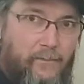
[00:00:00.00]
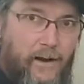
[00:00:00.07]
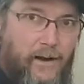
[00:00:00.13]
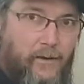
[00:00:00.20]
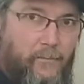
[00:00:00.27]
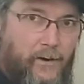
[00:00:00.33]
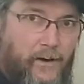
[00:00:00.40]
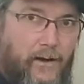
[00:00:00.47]
back
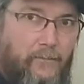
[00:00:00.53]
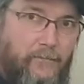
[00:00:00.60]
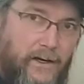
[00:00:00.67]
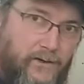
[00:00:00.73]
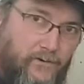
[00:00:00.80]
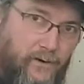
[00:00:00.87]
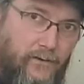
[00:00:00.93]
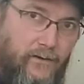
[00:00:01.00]
up again,
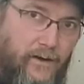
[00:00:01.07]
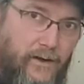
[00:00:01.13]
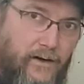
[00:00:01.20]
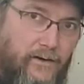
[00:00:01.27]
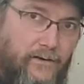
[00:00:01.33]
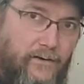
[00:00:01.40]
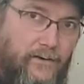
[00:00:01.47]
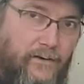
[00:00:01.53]
make sure
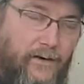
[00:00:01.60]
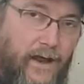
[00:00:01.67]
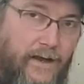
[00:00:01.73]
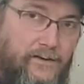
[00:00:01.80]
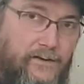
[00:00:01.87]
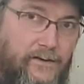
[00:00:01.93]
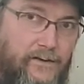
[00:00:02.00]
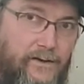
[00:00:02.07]
everything's
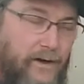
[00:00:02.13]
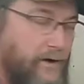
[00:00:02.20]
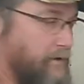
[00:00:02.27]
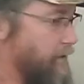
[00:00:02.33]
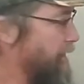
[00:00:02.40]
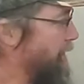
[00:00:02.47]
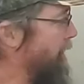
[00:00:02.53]
nice and snug,